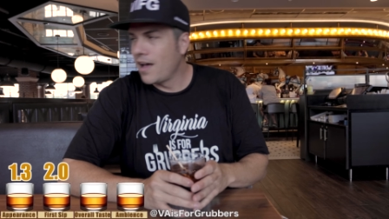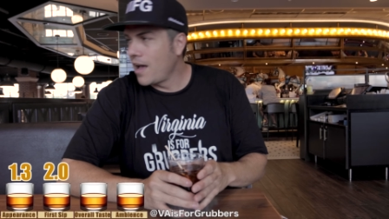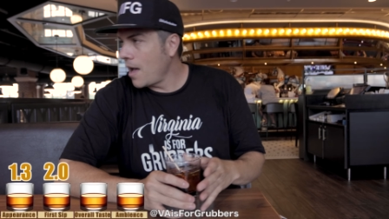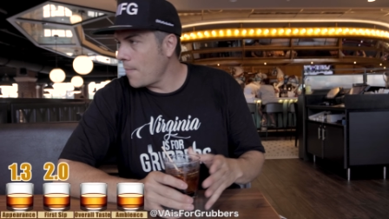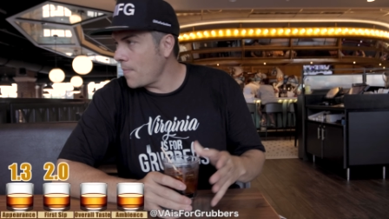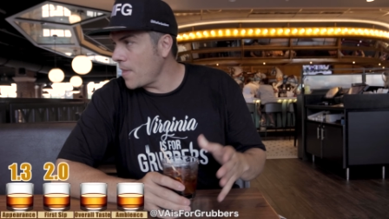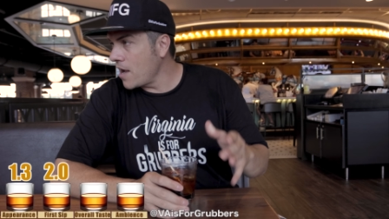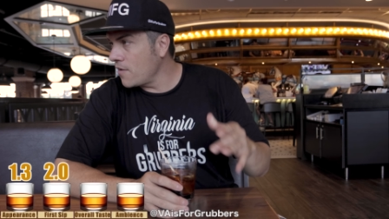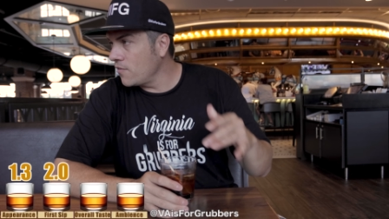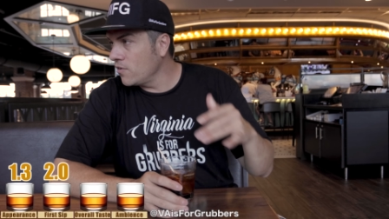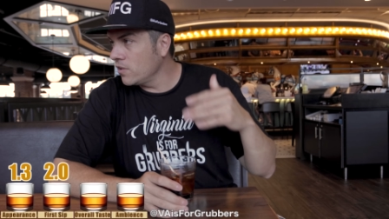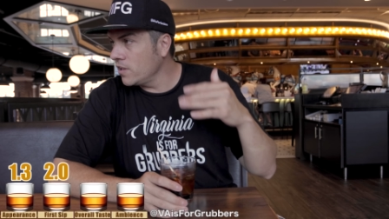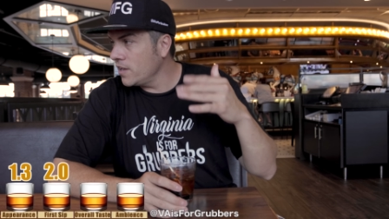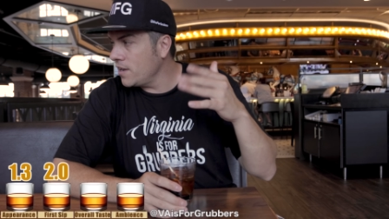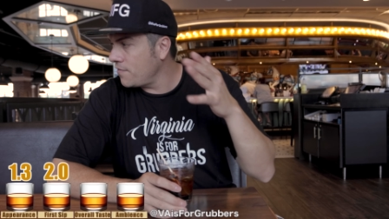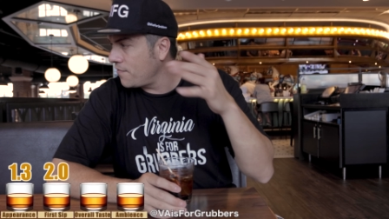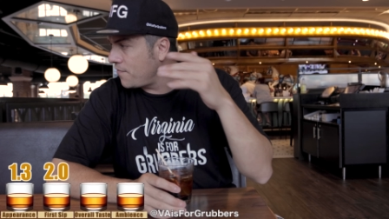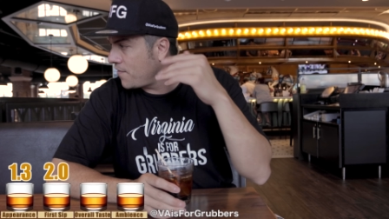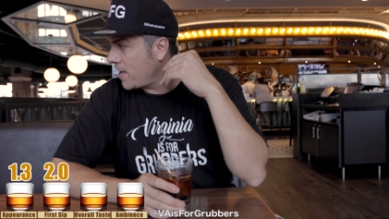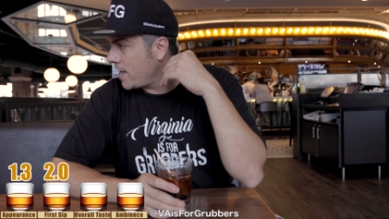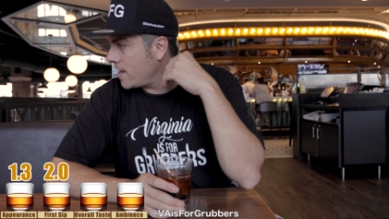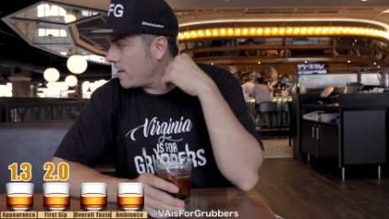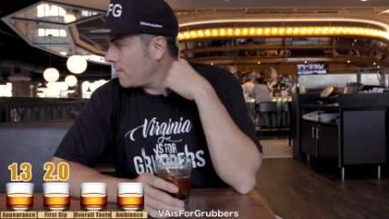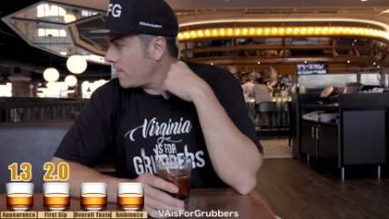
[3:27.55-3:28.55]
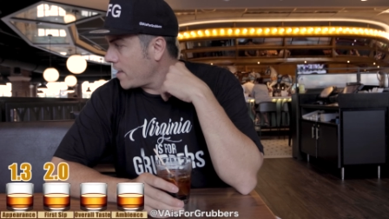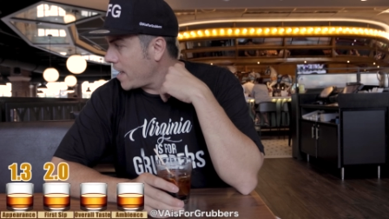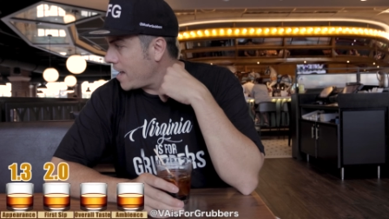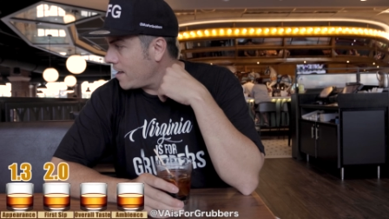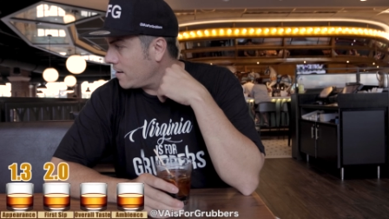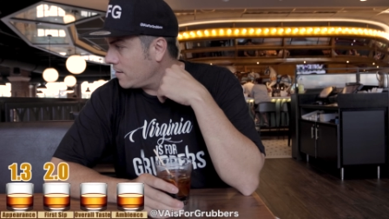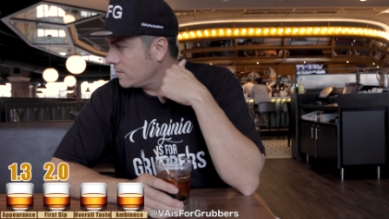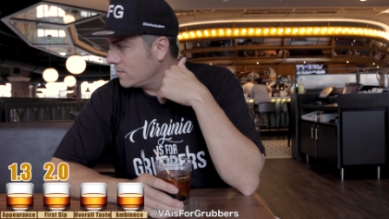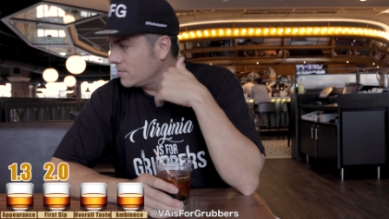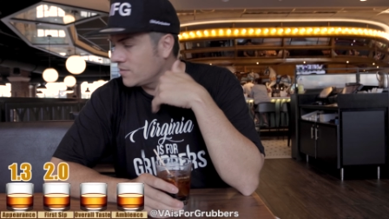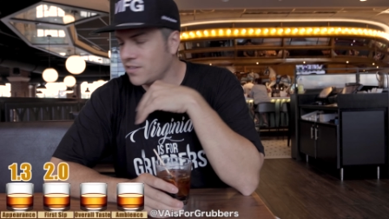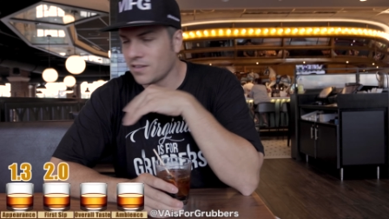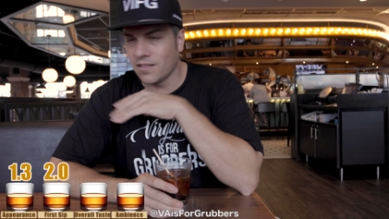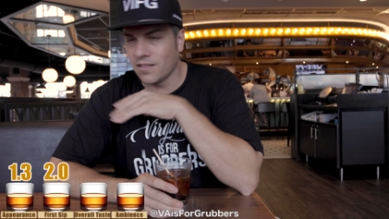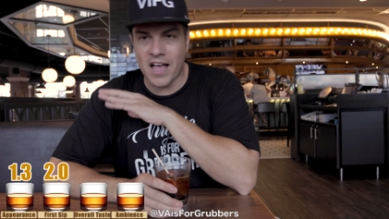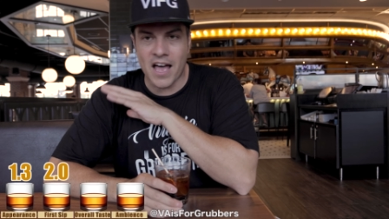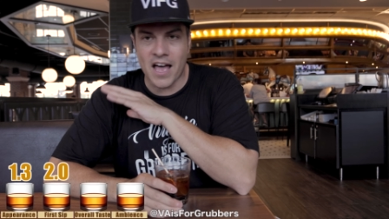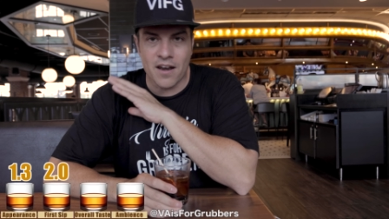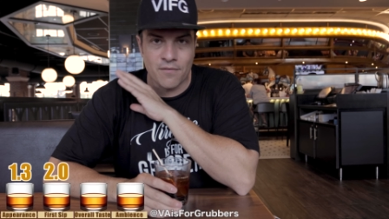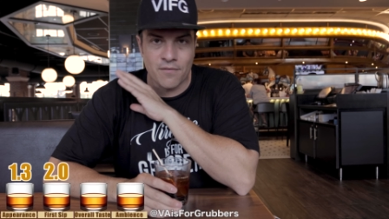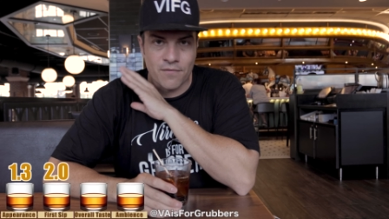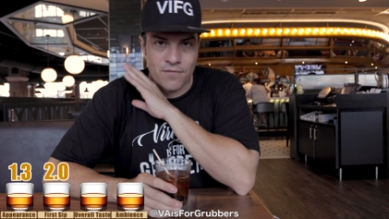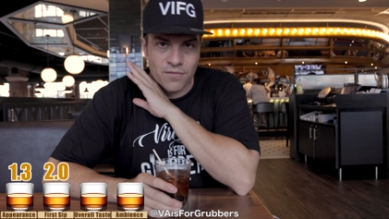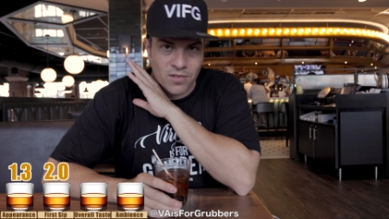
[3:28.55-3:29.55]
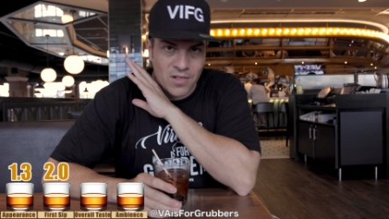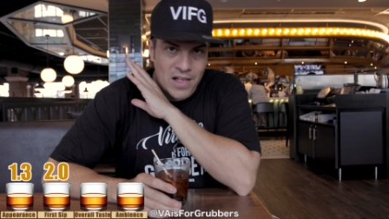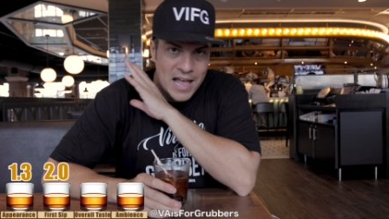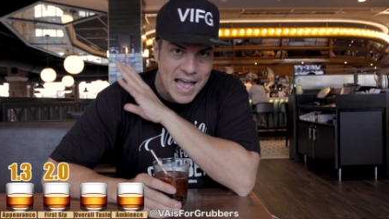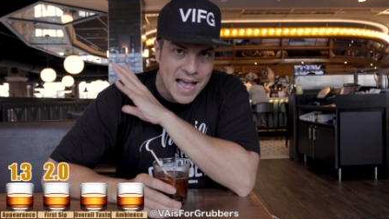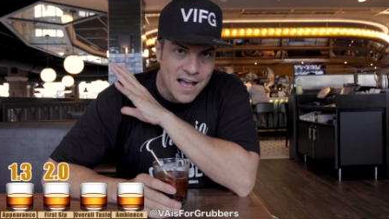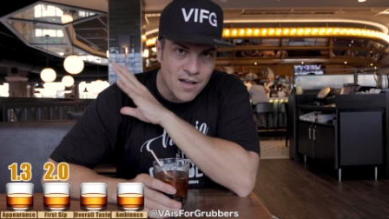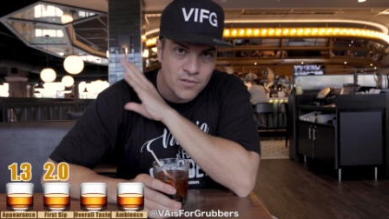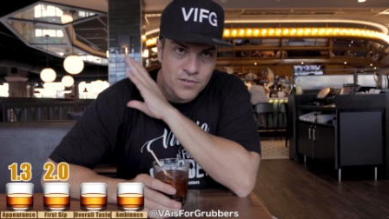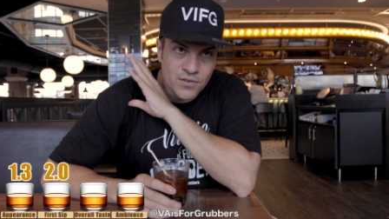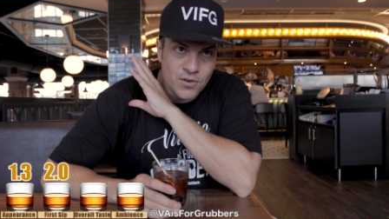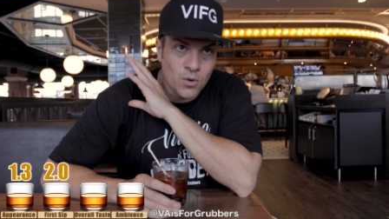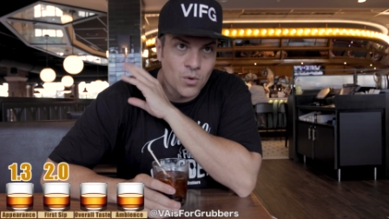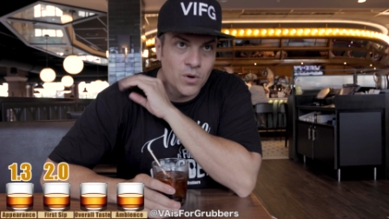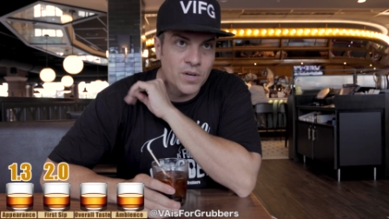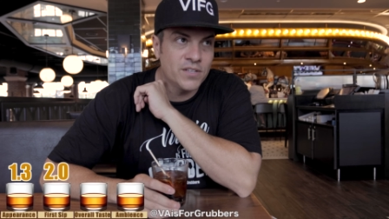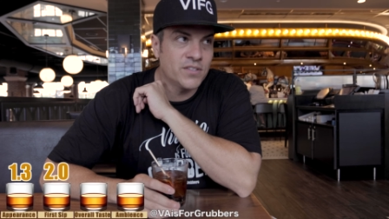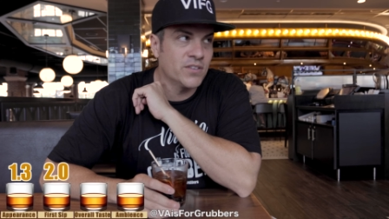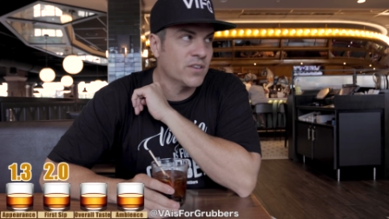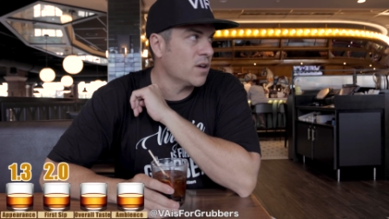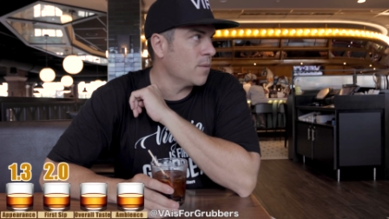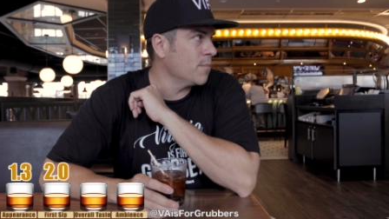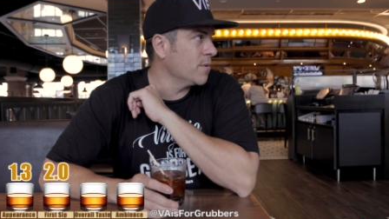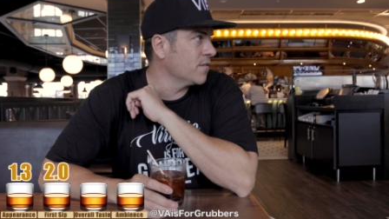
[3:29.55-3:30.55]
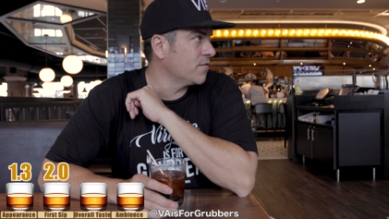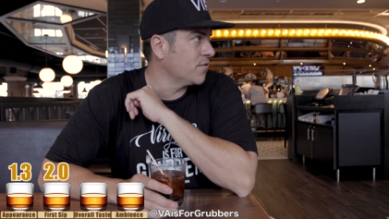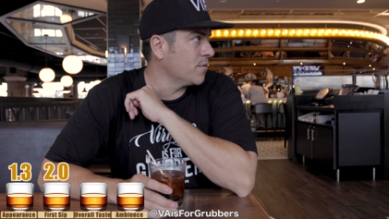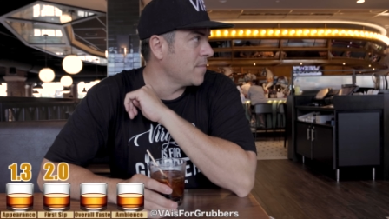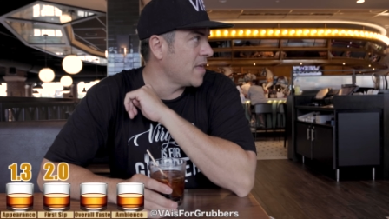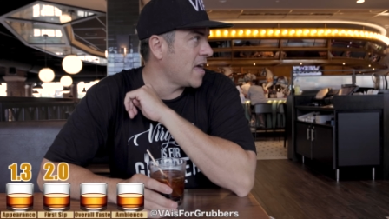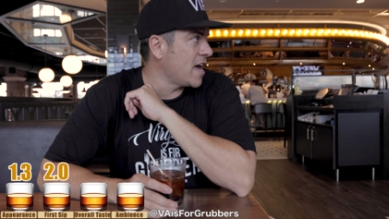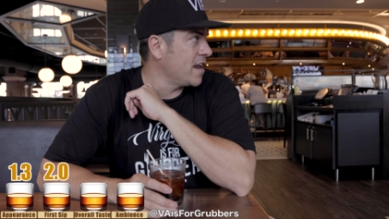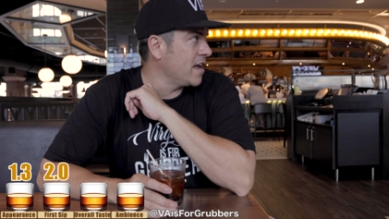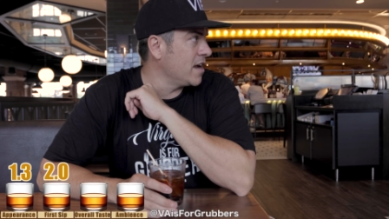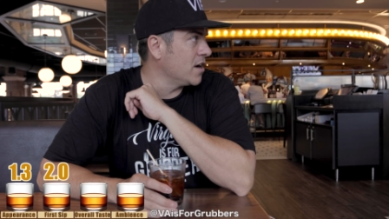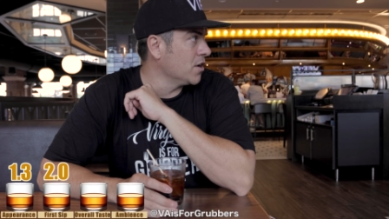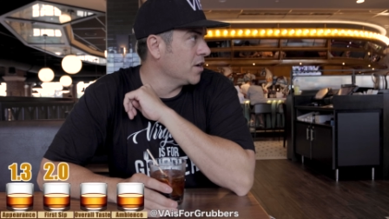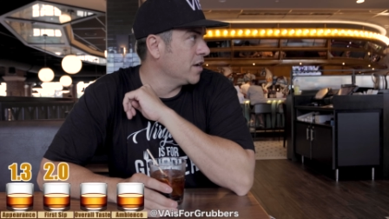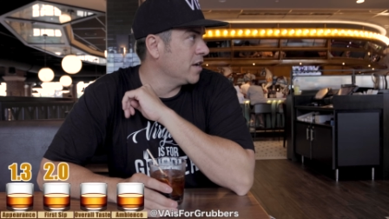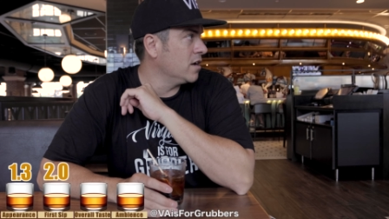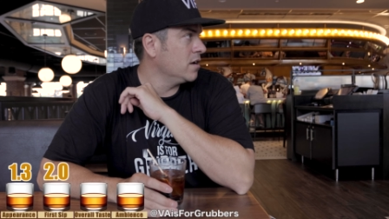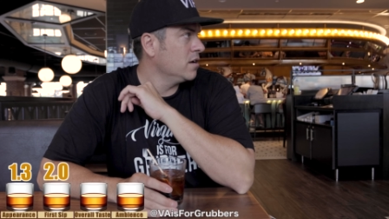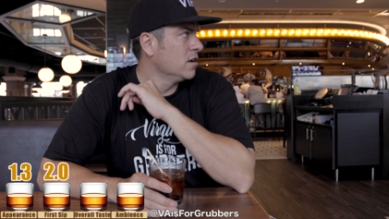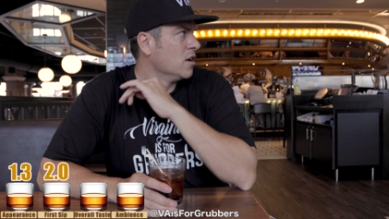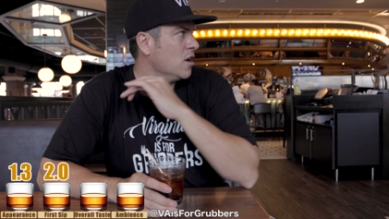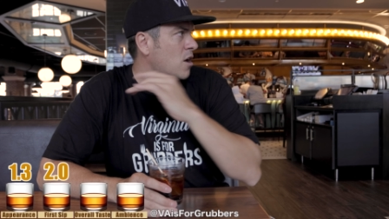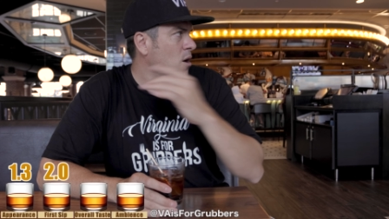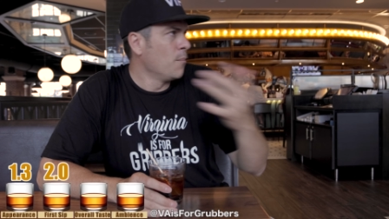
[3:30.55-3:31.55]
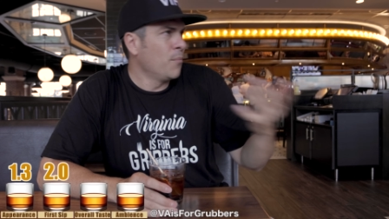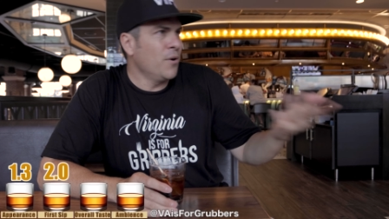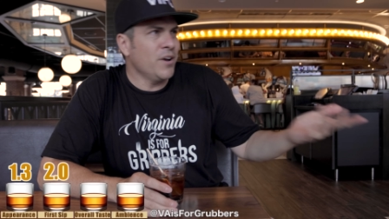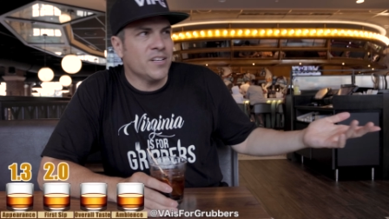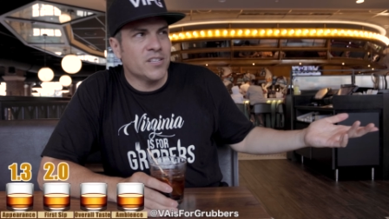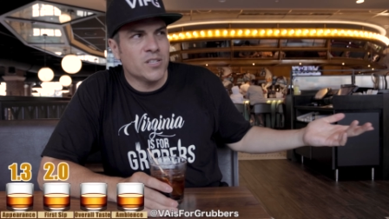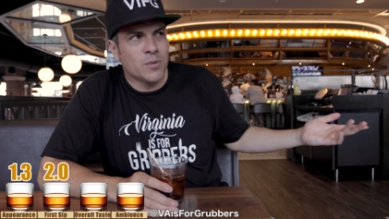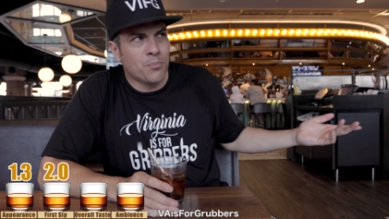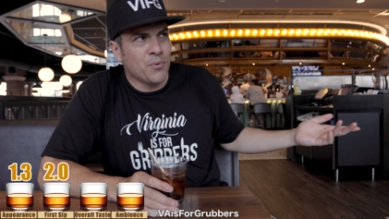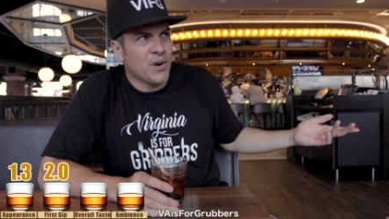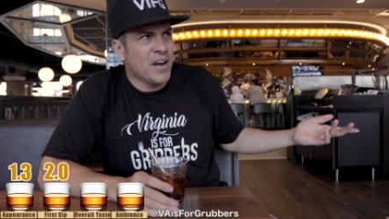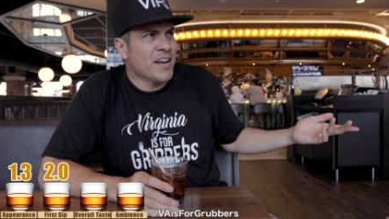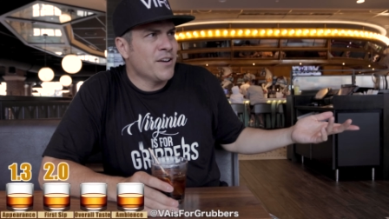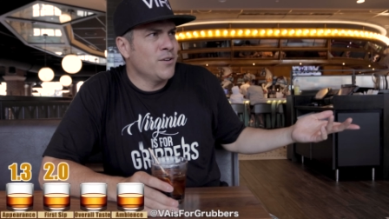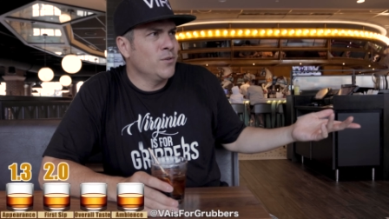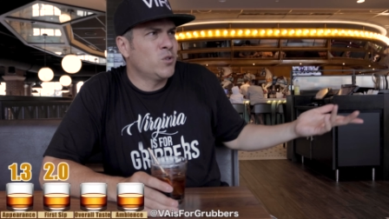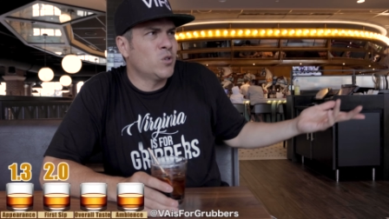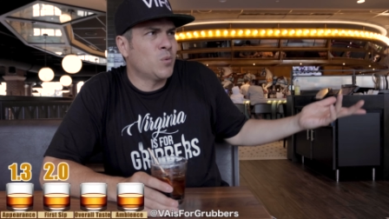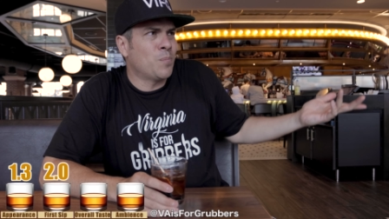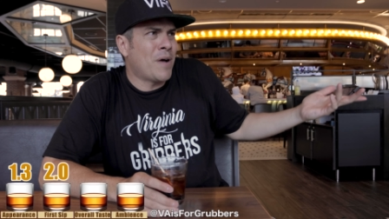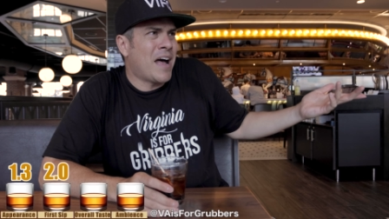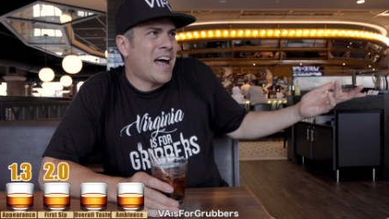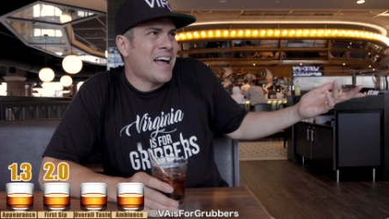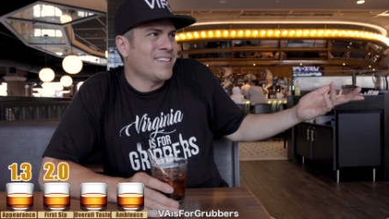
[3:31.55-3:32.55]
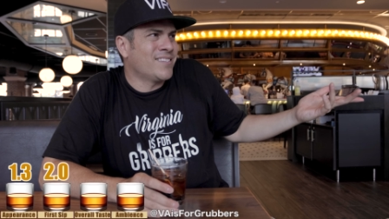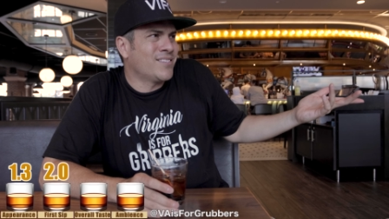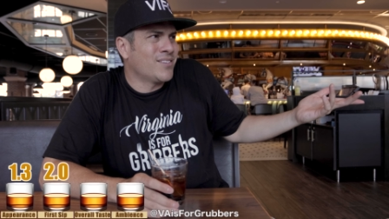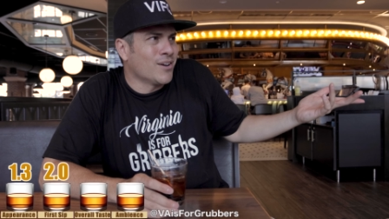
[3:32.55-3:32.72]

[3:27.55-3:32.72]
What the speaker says: I'm not really a fan of that. It's a lot of loud noise coming from that area, but it's a brand new spot.